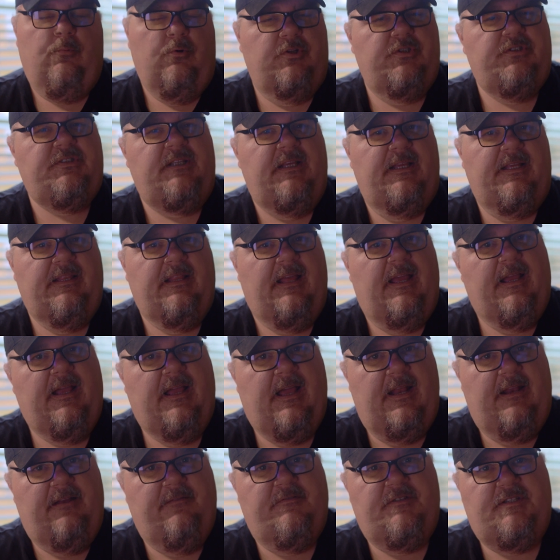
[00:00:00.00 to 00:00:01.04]
we're seeing that
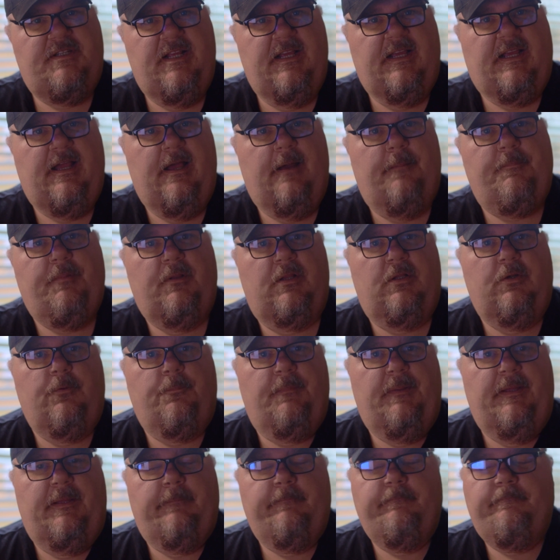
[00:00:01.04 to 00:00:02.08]
kind of tick up a little
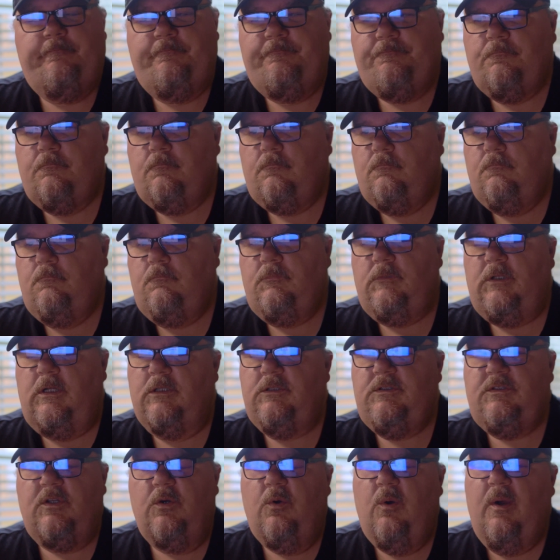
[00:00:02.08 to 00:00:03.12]
bit.
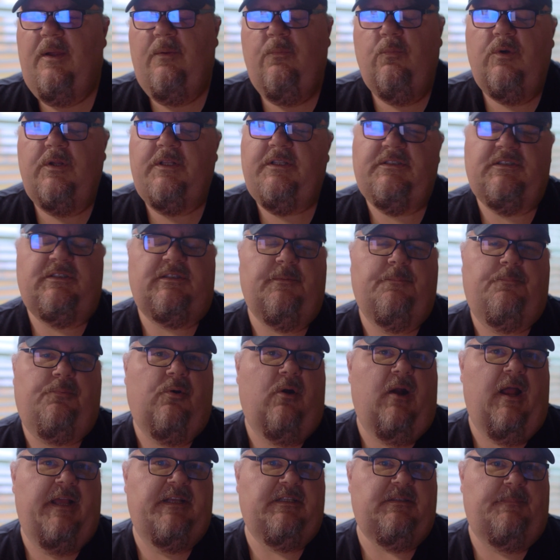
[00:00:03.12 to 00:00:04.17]
So it wouldn't
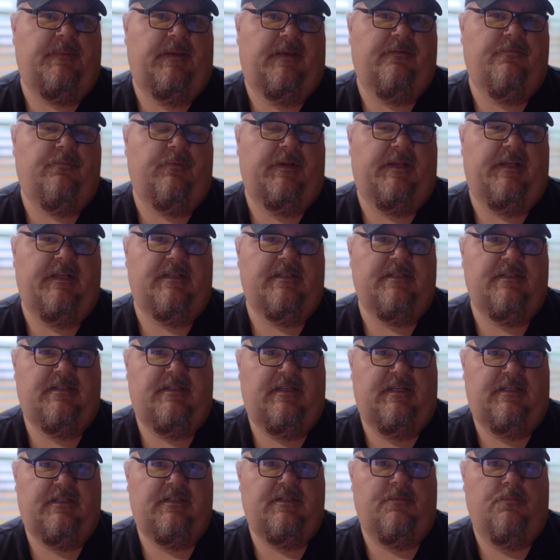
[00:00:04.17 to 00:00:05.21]
surprise me if we didn't
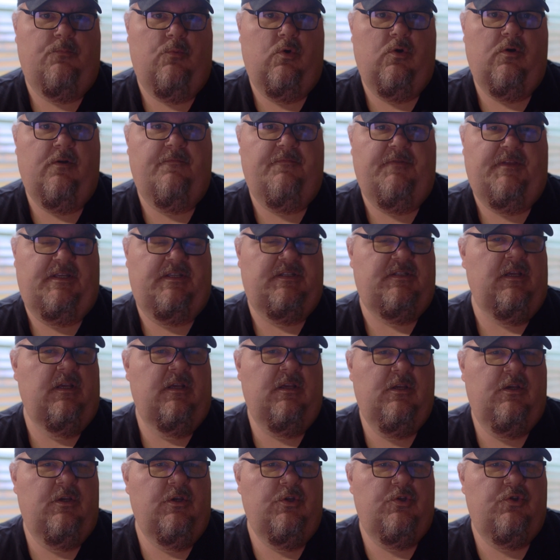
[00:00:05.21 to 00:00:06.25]
see some more of these
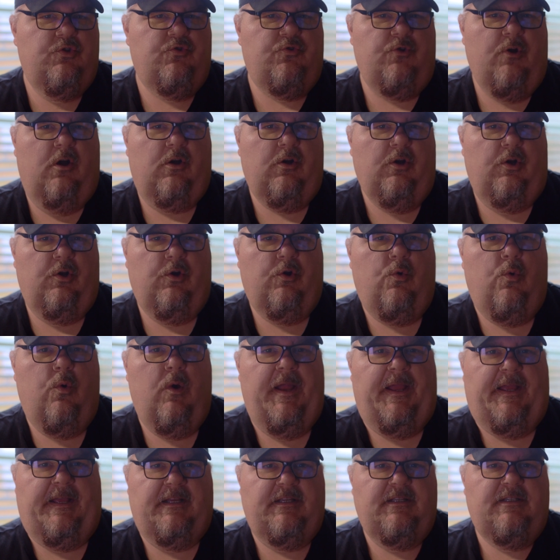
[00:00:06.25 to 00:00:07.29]
stronger
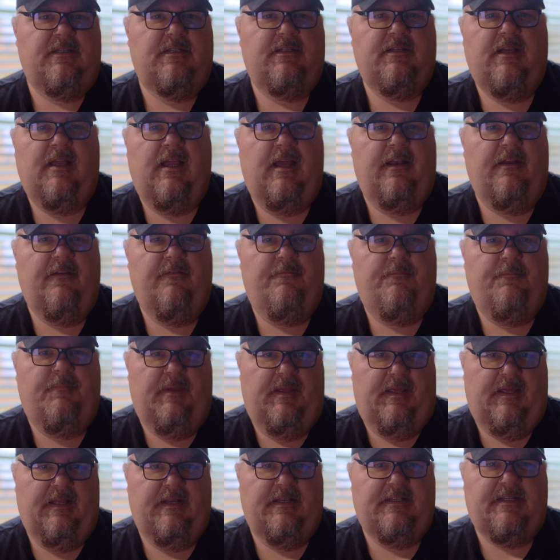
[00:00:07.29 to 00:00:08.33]
quakes kind of
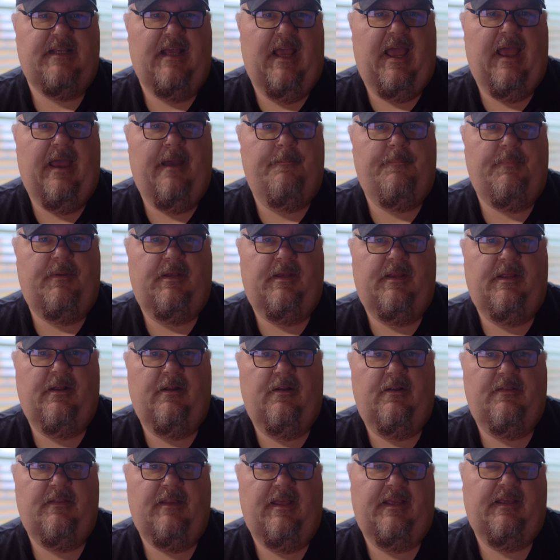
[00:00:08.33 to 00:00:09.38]
begin to happen
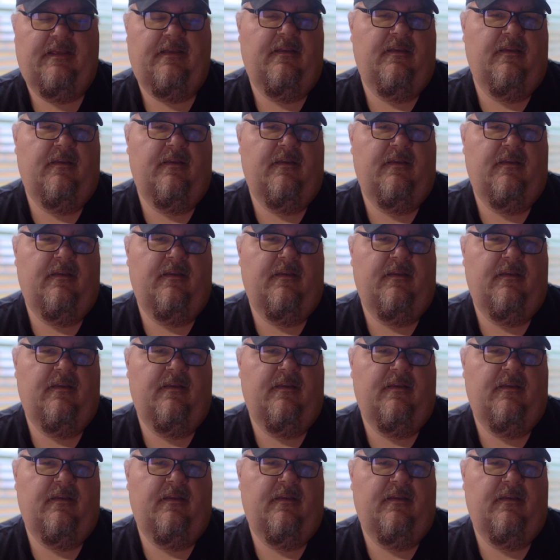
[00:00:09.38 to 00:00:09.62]
here. And the